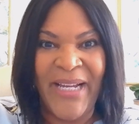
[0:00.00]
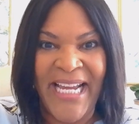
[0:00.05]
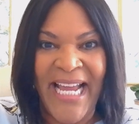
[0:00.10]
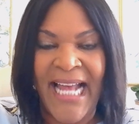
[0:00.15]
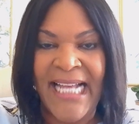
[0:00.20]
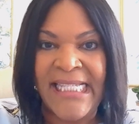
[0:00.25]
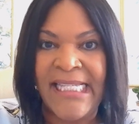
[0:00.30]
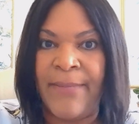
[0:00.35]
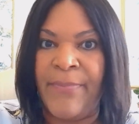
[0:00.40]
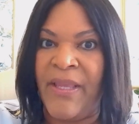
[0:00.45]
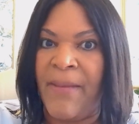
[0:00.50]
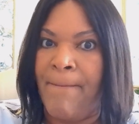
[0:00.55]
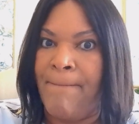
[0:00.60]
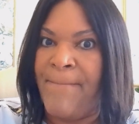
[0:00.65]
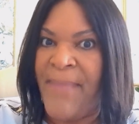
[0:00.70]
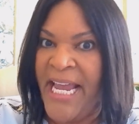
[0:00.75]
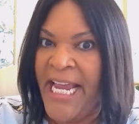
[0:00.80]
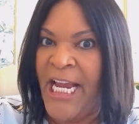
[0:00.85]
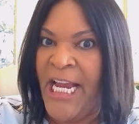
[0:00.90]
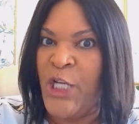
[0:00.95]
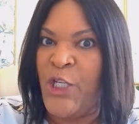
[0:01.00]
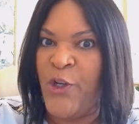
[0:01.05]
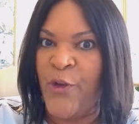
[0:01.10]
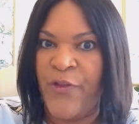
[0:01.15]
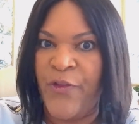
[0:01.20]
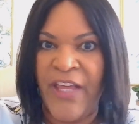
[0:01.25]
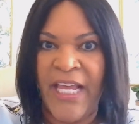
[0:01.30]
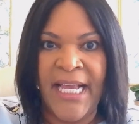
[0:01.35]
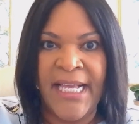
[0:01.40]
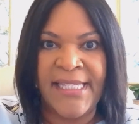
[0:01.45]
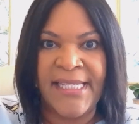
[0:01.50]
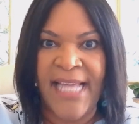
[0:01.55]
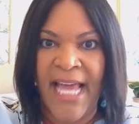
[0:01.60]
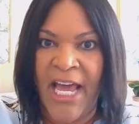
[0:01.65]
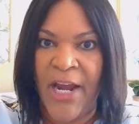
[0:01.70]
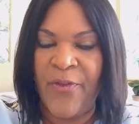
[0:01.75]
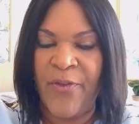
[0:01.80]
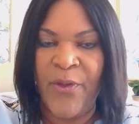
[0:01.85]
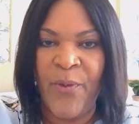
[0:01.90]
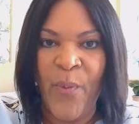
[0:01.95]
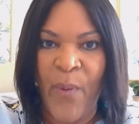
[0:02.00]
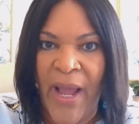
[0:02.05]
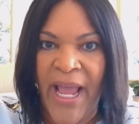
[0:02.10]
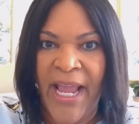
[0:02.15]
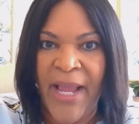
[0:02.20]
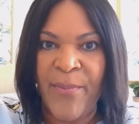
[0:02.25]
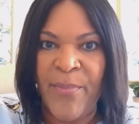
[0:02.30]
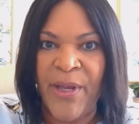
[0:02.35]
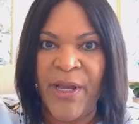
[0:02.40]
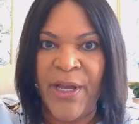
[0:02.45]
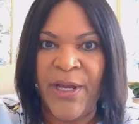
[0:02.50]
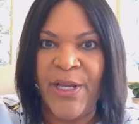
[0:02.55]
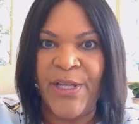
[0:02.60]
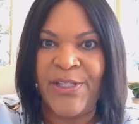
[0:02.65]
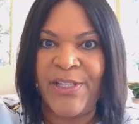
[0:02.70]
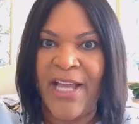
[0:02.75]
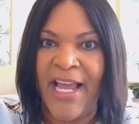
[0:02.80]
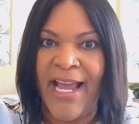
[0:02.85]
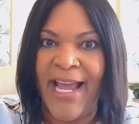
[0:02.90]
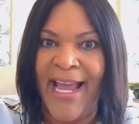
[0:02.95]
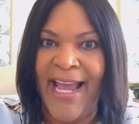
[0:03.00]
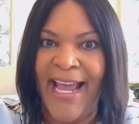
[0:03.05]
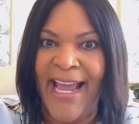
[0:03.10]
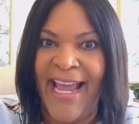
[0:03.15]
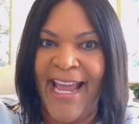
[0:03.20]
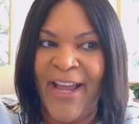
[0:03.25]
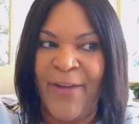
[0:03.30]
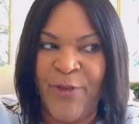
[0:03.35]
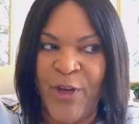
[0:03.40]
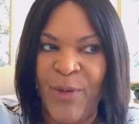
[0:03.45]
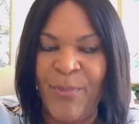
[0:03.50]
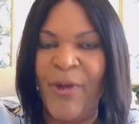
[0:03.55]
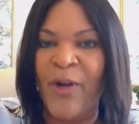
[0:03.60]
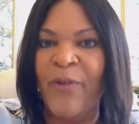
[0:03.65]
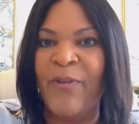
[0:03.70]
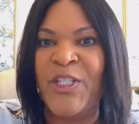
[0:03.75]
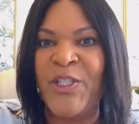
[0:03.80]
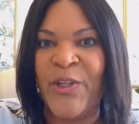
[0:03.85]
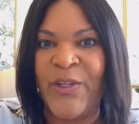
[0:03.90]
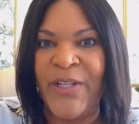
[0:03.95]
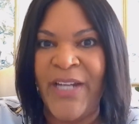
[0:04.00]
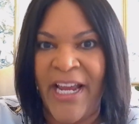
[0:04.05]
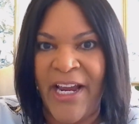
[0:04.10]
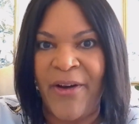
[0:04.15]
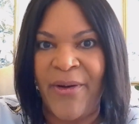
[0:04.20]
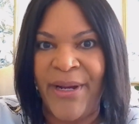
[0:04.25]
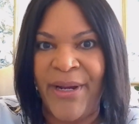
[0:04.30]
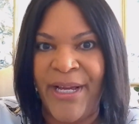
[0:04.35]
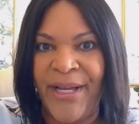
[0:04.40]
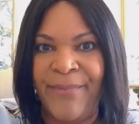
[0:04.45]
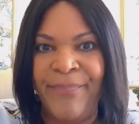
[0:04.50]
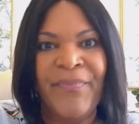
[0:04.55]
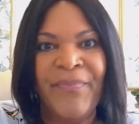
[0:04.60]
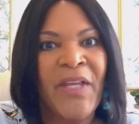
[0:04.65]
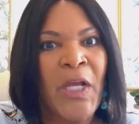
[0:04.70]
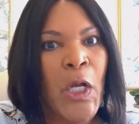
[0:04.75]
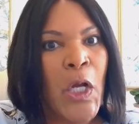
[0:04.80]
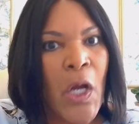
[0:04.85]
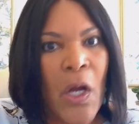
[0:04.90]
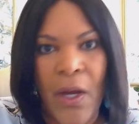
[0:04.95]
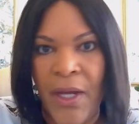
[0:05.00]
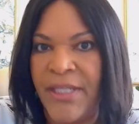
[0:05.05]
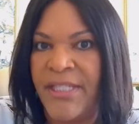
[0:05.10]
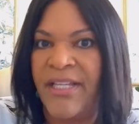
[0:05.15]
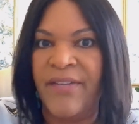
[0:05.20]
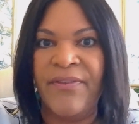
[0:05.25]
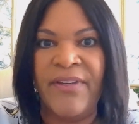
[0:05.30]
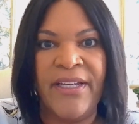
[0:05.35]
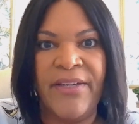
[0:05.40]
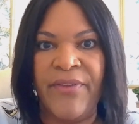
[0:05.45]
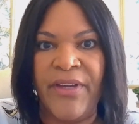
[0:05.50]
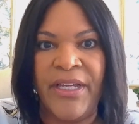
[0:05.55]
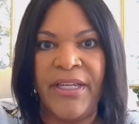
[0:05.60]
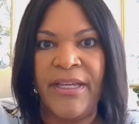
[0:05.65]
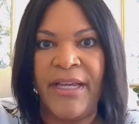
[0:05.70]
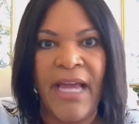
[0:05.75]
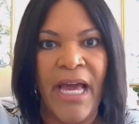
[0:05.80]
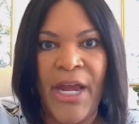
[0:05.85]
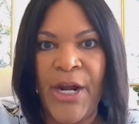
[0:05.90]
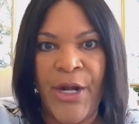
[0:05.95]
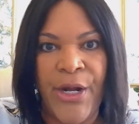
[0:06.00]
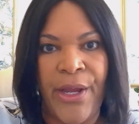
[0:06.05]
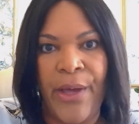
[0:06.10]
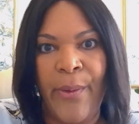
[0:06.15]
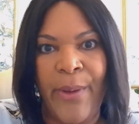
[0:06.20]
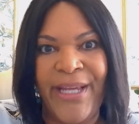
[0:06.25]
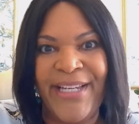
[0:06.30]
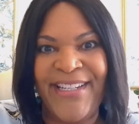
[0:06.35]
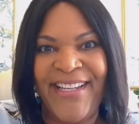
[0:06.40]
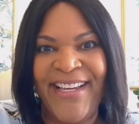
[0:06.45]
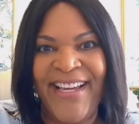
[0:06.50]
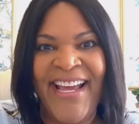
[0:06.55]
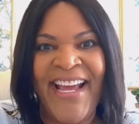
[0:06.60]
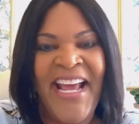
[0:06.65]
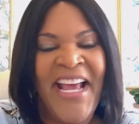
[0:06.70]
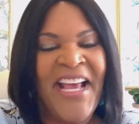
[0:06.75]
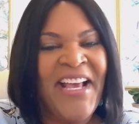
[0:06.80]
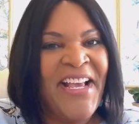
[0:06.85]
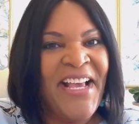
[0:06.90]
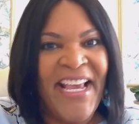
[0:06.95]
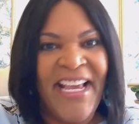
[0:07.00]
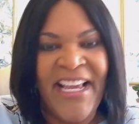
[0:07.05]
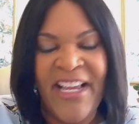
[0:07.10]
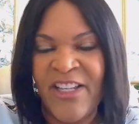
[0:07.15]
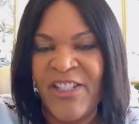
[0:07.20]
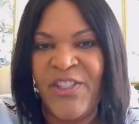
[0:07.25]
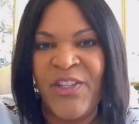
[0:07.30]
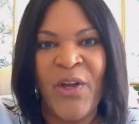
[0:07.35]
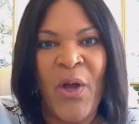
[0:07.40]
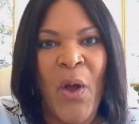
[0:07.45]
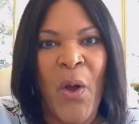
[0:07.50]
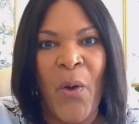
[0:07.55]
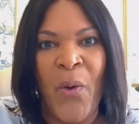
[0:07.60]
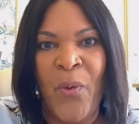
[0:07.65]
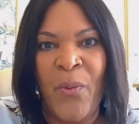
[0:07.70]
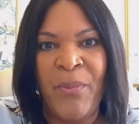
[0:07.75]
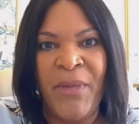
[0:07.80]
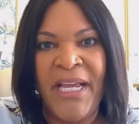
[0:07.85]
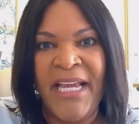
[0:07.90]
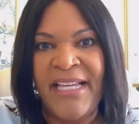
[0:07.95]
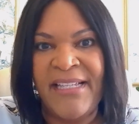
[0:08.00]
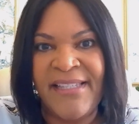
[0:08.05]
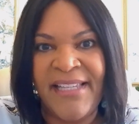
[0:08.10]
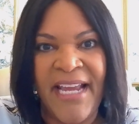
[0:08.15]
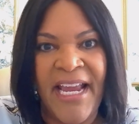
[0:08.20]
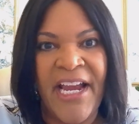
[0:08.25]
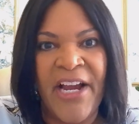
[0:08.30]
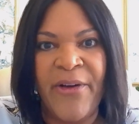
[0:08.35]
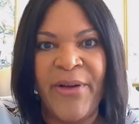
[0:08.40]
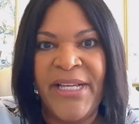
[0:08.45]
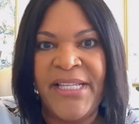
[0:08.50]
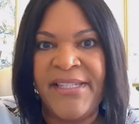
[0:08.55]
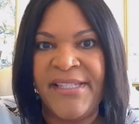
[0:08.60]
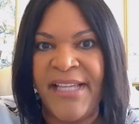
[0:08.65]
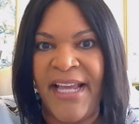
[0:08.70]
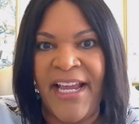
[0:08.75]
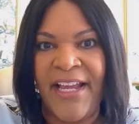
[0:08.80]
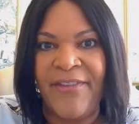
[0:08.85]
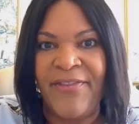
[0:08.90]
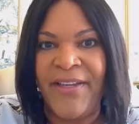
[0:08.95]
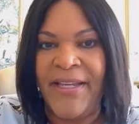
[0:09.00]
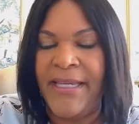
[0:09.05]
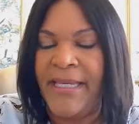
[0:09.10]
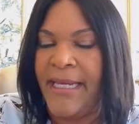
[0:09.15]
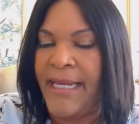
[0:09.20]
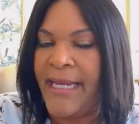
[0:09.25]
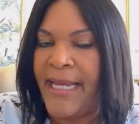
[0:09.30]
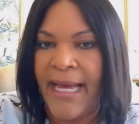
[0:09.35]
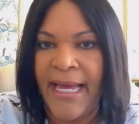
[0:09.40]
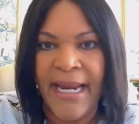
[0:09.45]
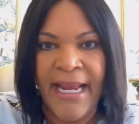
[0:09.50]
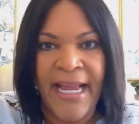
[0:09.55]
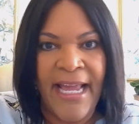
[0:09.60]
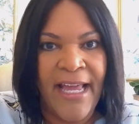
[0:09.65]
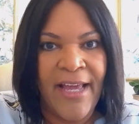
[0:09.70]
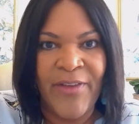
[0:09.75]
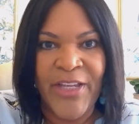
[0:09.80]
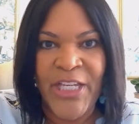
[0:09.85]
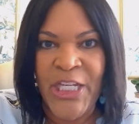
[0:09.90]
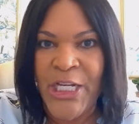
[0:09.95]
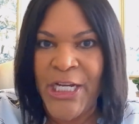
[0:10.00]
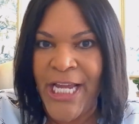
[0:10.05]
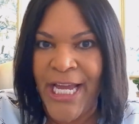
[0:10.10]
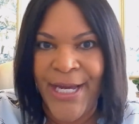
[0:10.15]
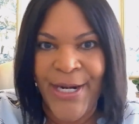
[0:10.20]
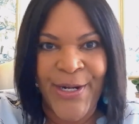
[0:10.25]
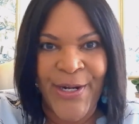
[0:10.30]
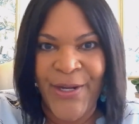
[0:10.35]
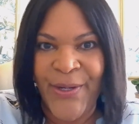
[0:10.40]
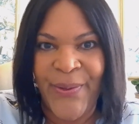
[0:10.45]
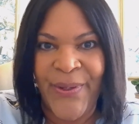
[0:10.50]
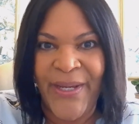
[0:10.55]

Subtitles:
got some of the major things out of the way, because if you're moving to an area, cost of living, you gotta know it. Is the area safe? You gotta have it, you gotta know